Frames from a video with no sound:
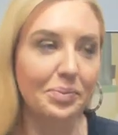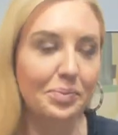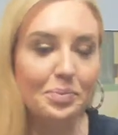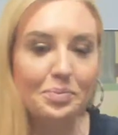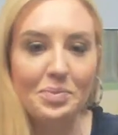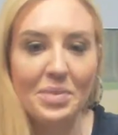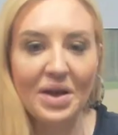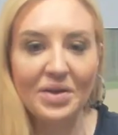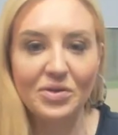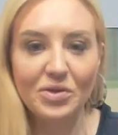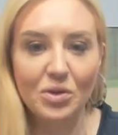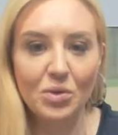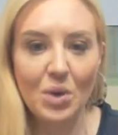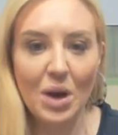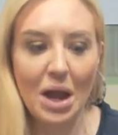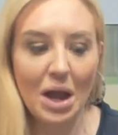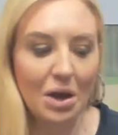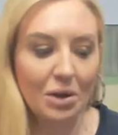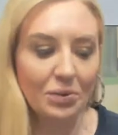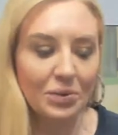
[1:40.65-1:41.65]
mess
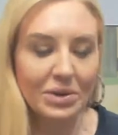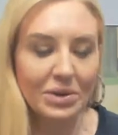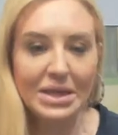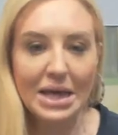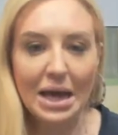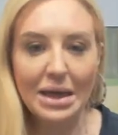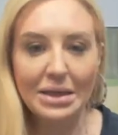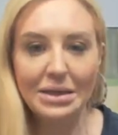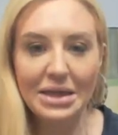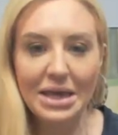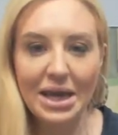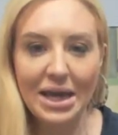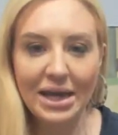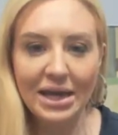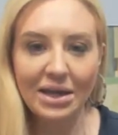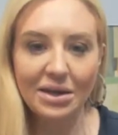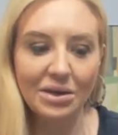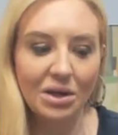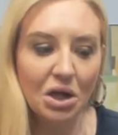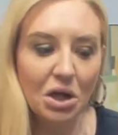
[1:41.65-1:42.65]
around with that
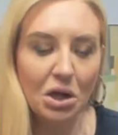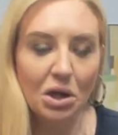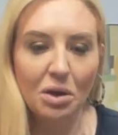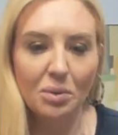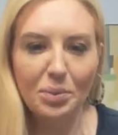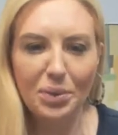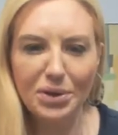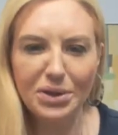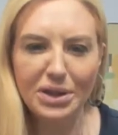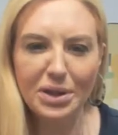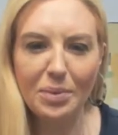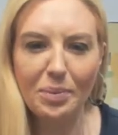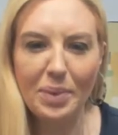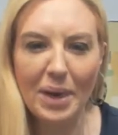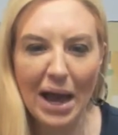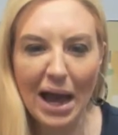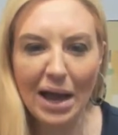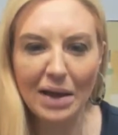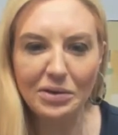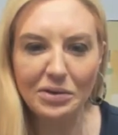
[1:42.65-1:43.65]
thing and put the
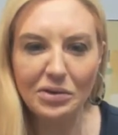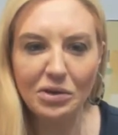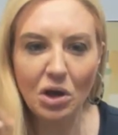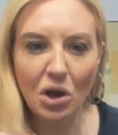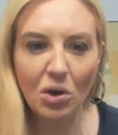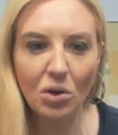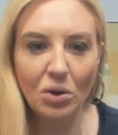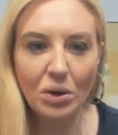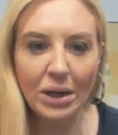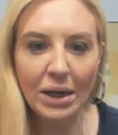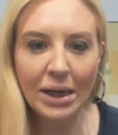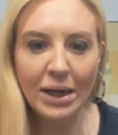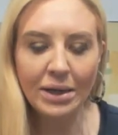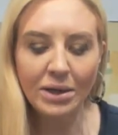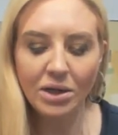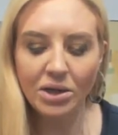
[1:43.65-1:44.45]
passcode in.